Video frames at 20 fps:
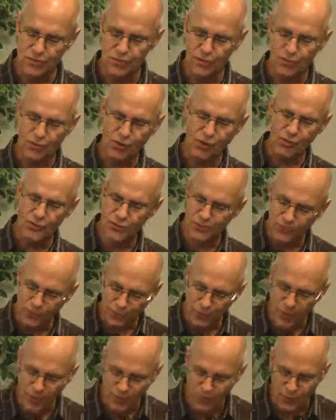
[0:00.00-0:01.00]
to grow
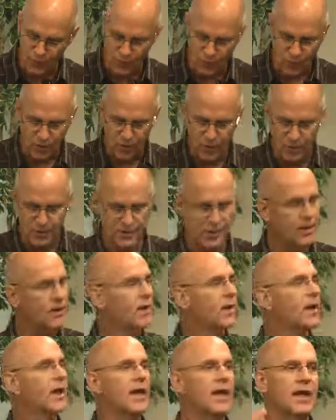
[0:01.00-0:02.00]
throughout the world
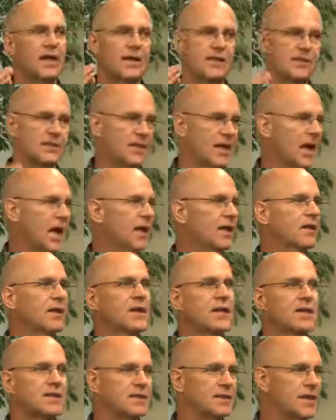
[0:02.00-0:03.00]

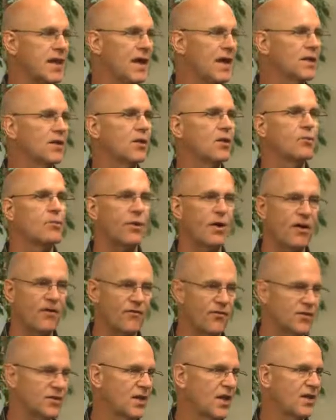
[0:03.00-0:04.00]
exactly as Daniel
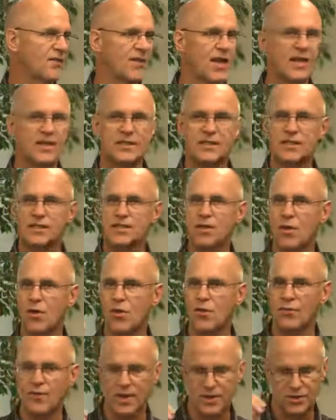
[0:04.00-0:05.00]
prophesied. That
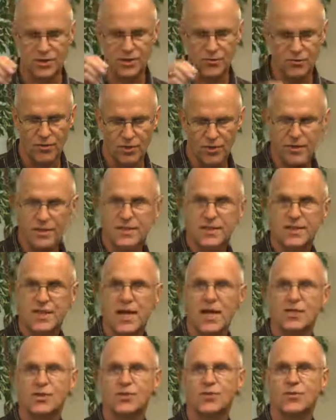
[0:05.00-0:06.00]
stone that struck the
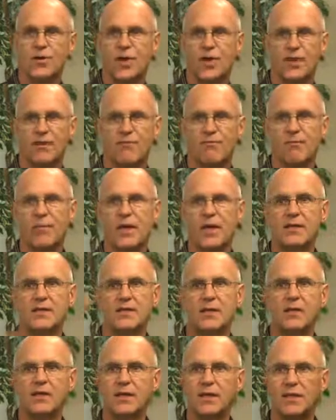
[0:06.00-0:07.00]
statue at its
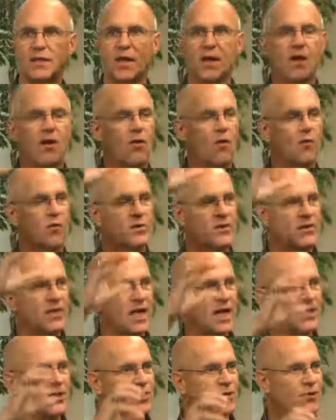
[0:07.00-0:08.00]
base and the whole
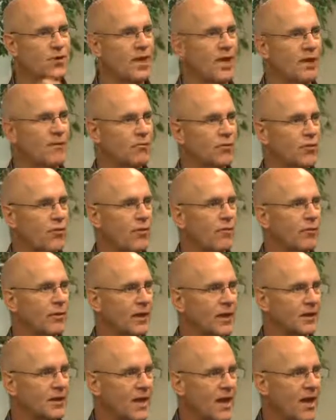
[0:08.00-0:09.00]
statue came
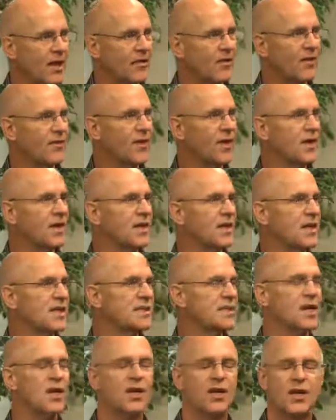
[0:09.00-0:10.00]
crumbling down, and then
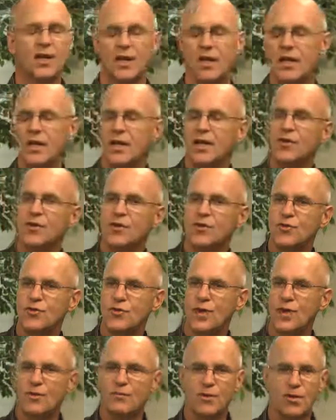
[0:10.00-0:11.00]
in the
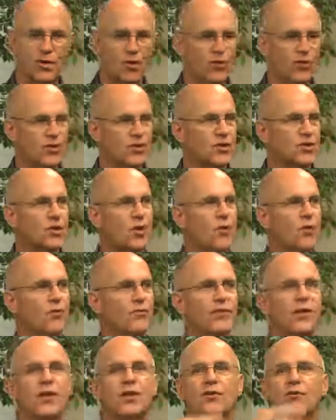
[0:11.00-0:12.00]
dream, the
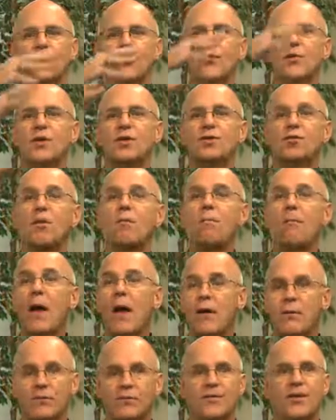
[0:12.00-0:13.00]
stone then grew into a
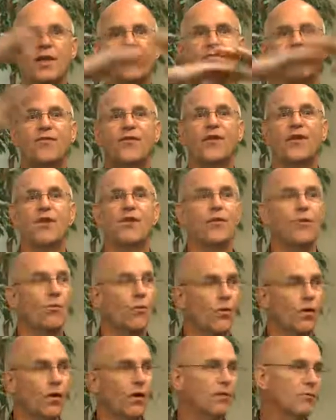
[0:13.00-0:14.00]
mountain that filled the
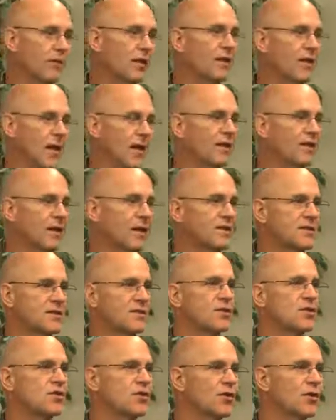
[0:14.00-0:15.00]
world. Well, that's
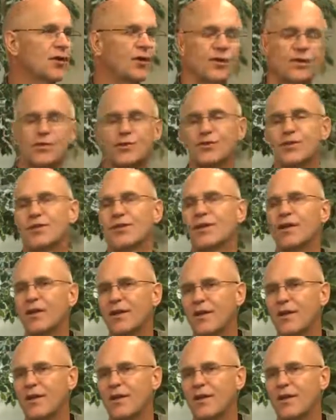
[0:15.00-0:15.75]
the church.